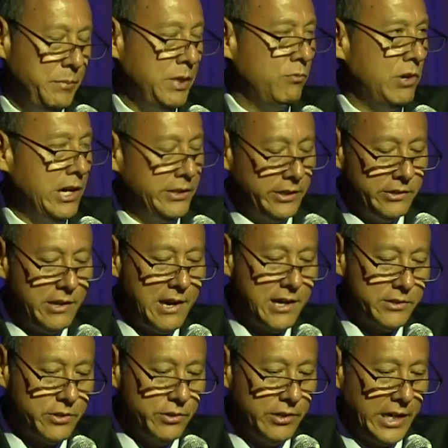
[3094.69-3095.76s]
Meanwhile, the
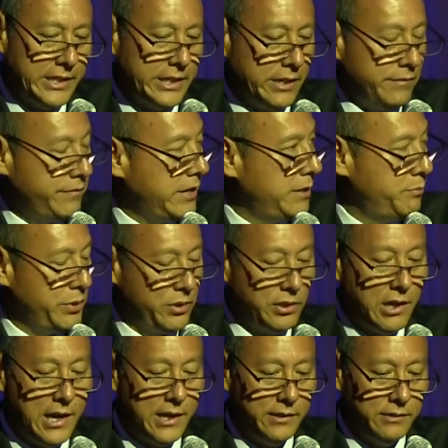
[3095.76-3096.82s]
doctor who identified
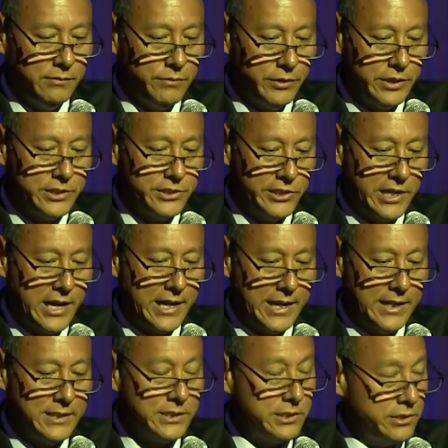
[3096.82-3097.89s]
bin Laden for the
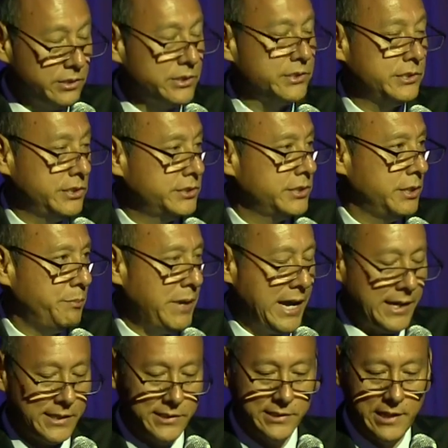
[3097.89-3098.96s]
CIA still sits in a
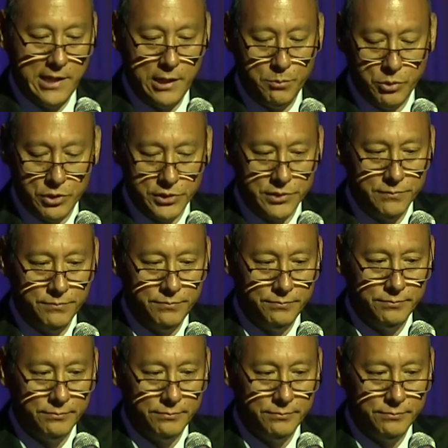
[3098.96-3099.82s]
Pakistani prison.